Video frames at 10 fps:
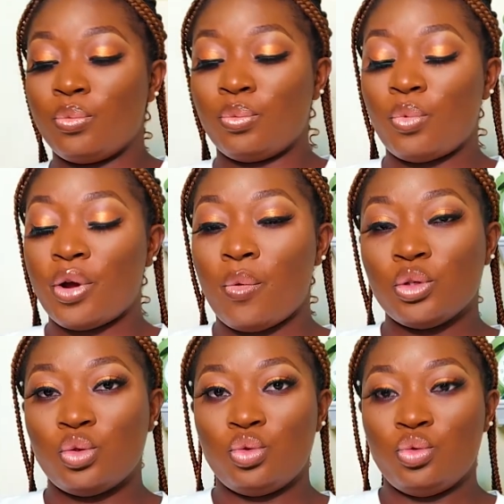what I
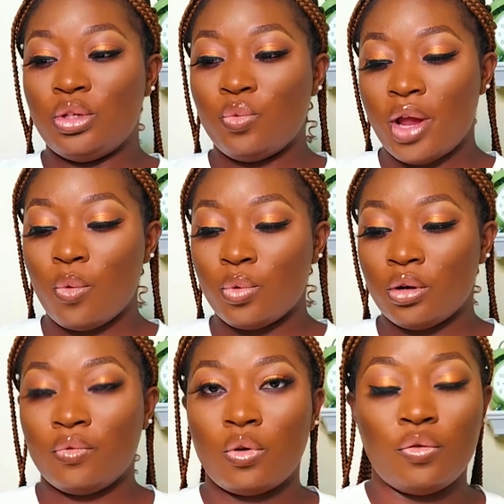want to do the way I would
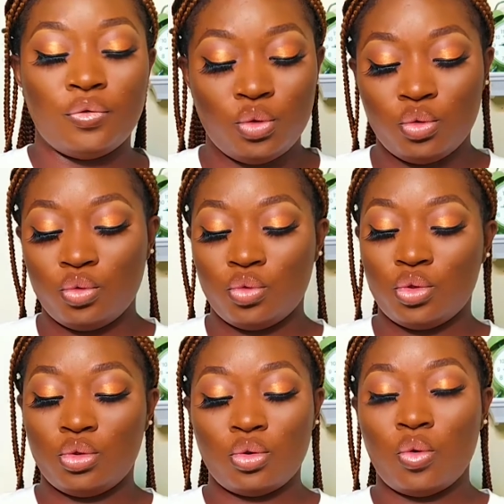have loved to.
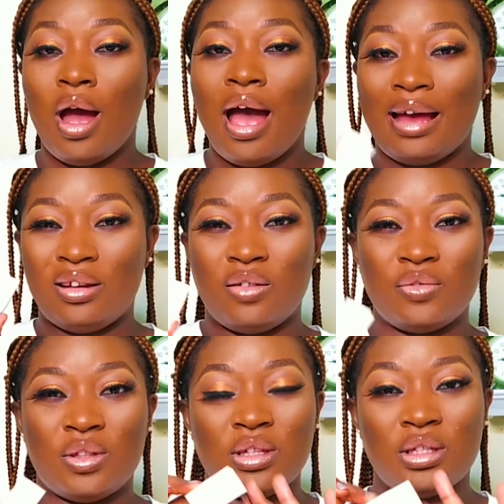So I
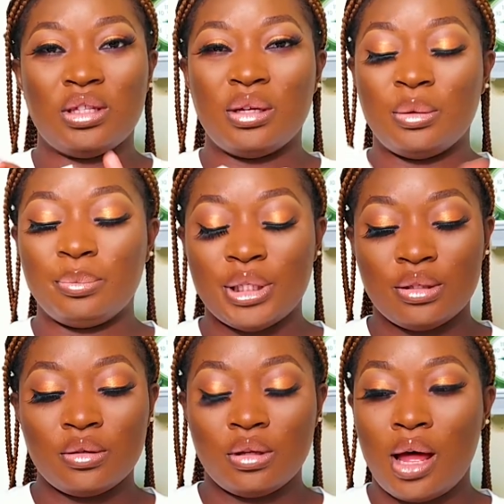love this
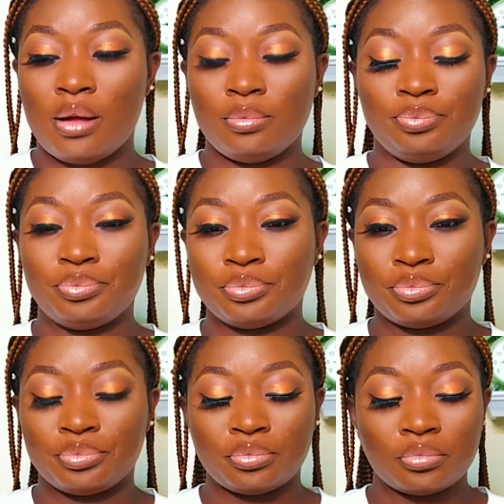particular
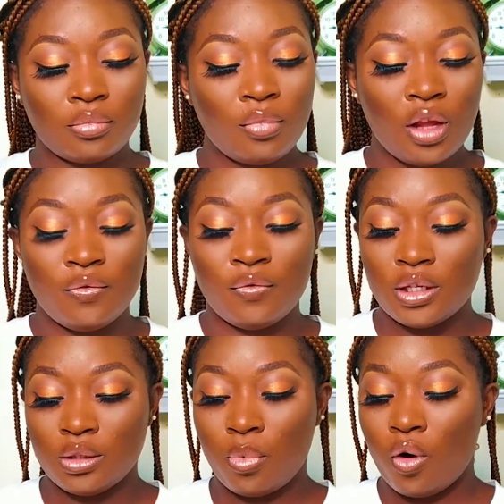
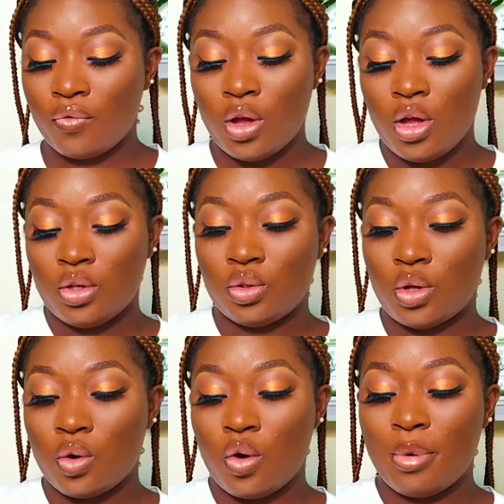face puff. So
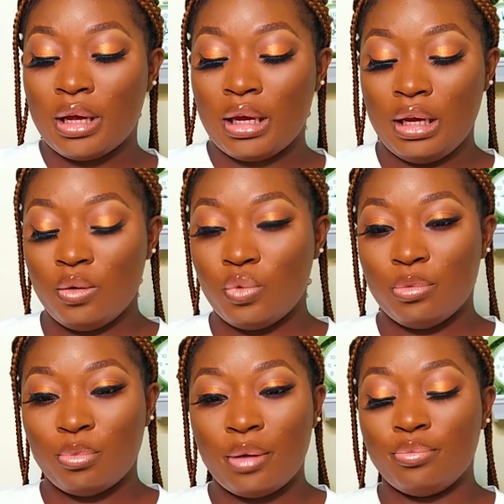I'll go back in with
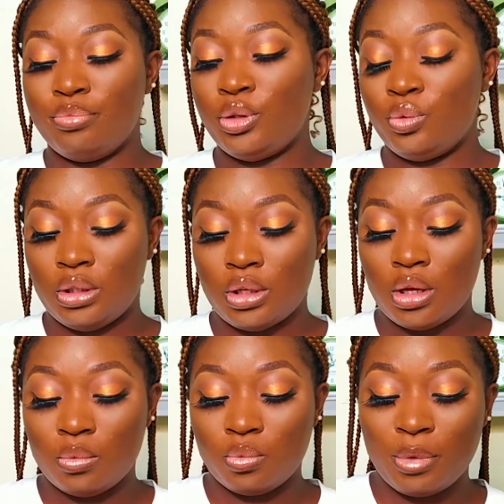my
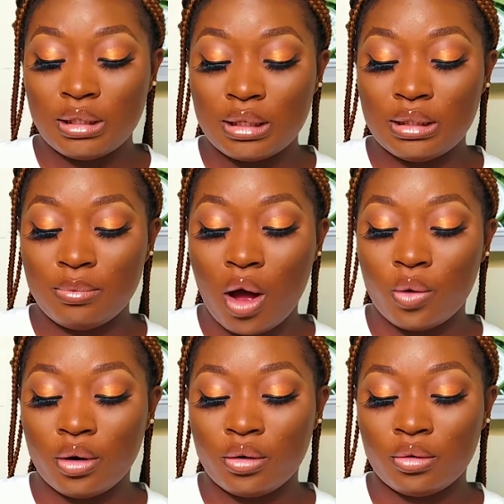with my setting
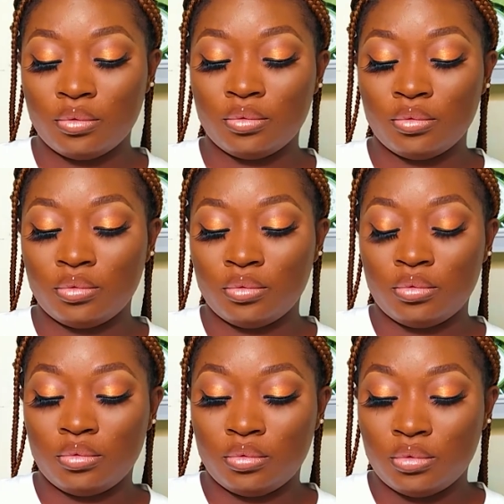powder,
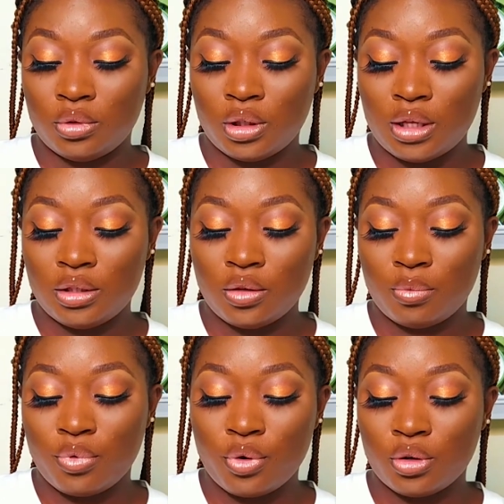get some
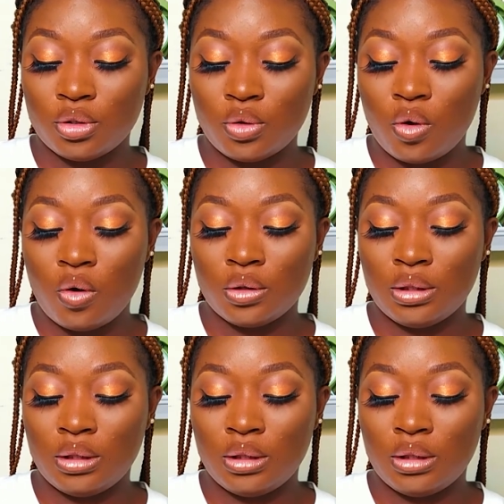product on